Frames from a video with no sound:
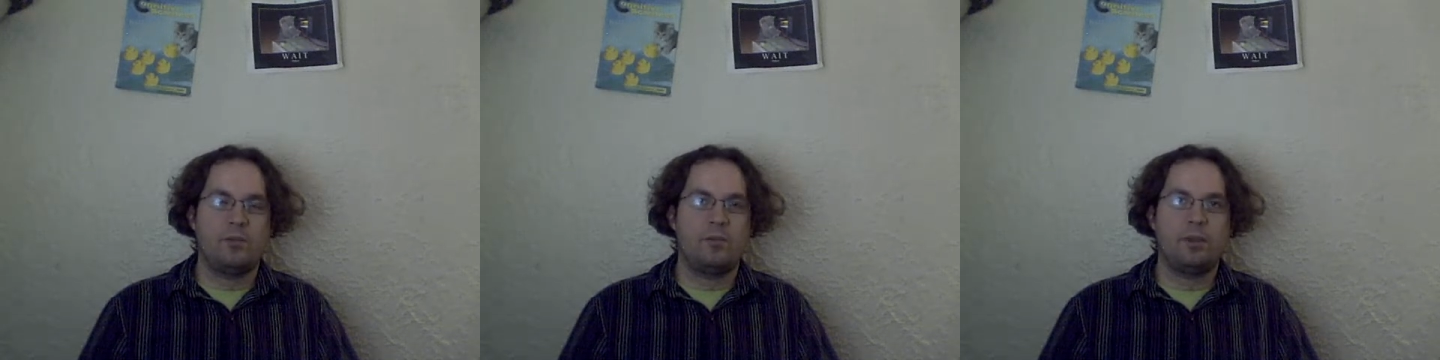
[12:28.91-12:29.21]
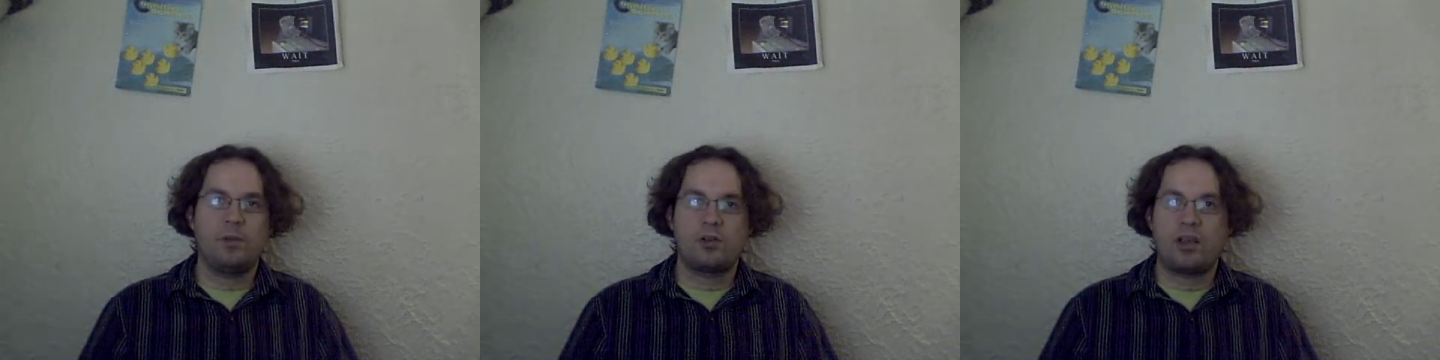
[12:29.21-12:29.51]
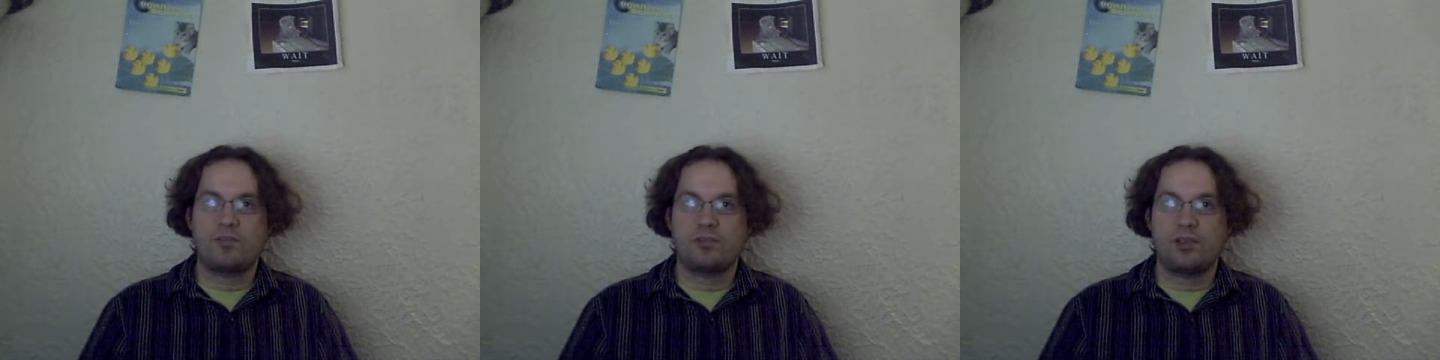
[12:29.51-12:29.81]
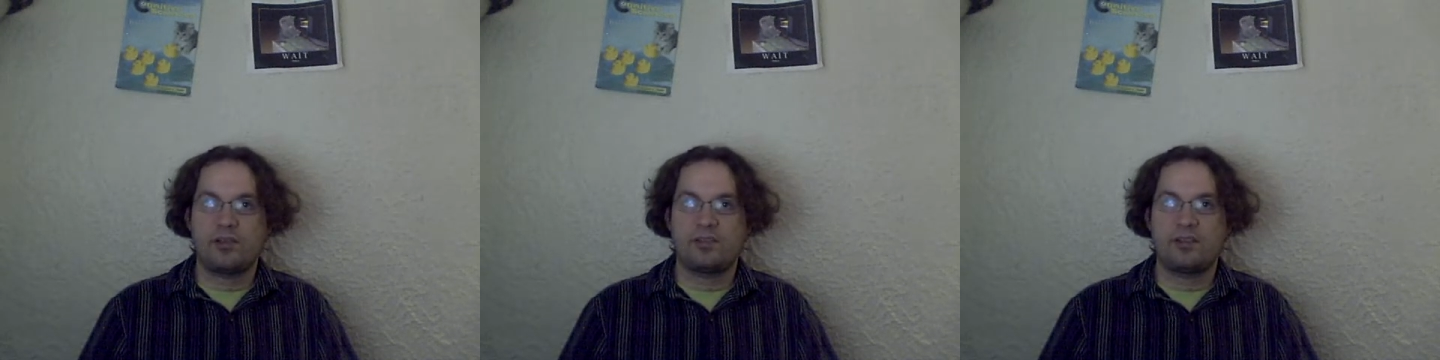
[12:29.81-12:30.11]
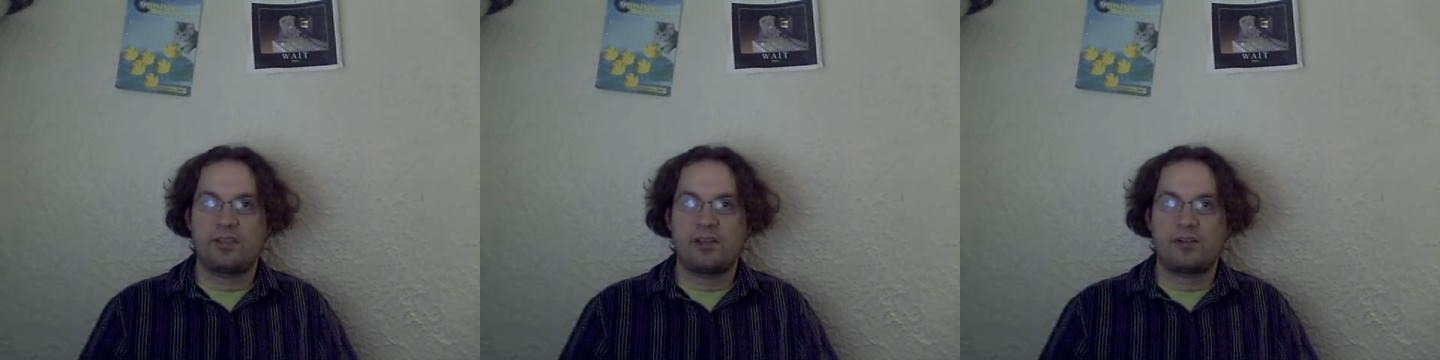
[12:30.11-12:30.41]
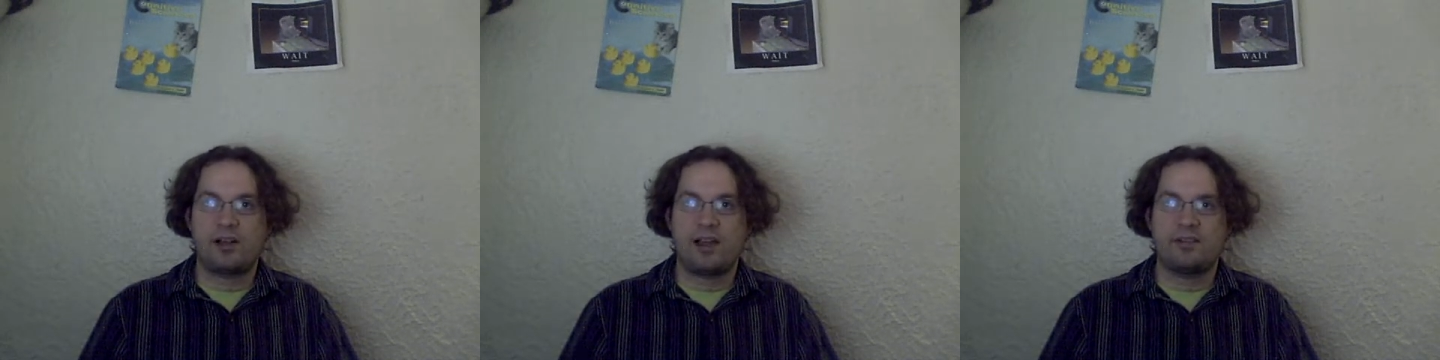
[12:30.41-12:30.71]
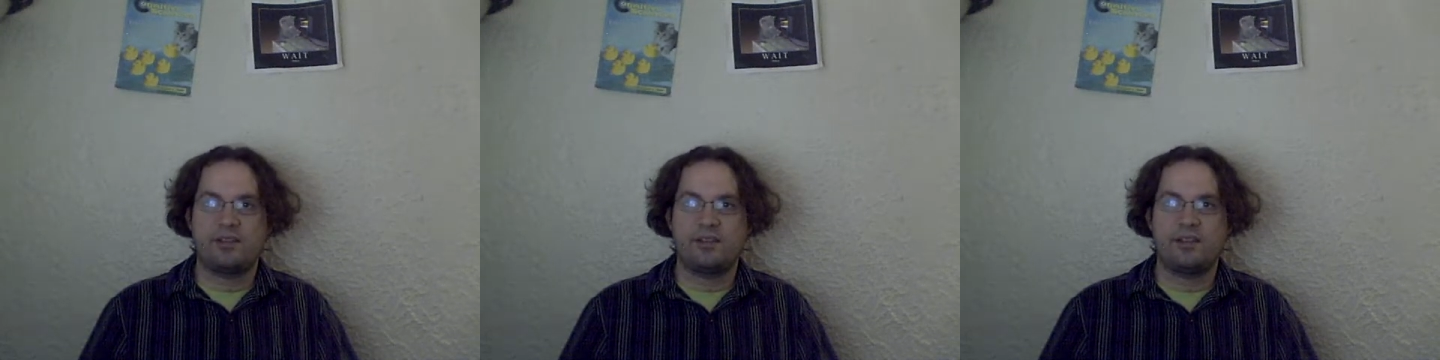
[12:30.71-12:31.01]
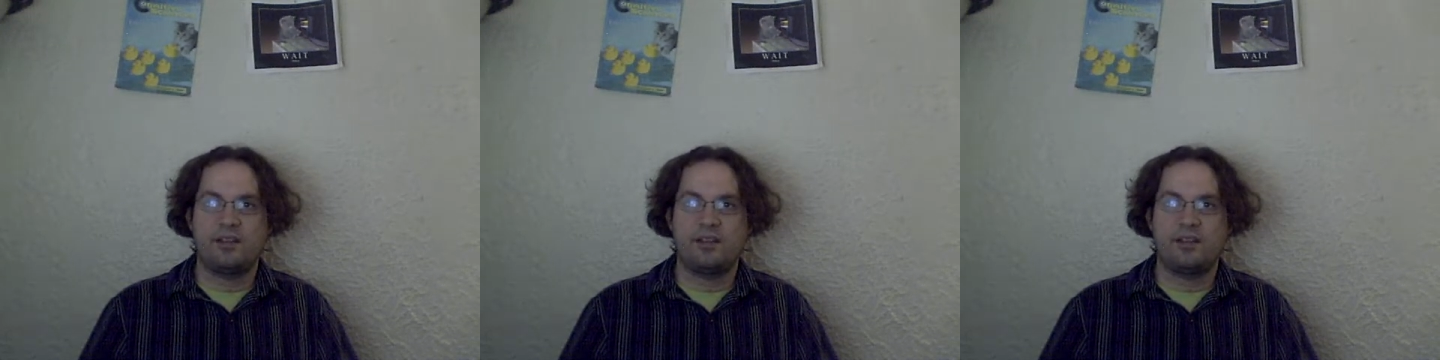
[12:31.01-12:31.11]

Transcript: We will cover those in later classes.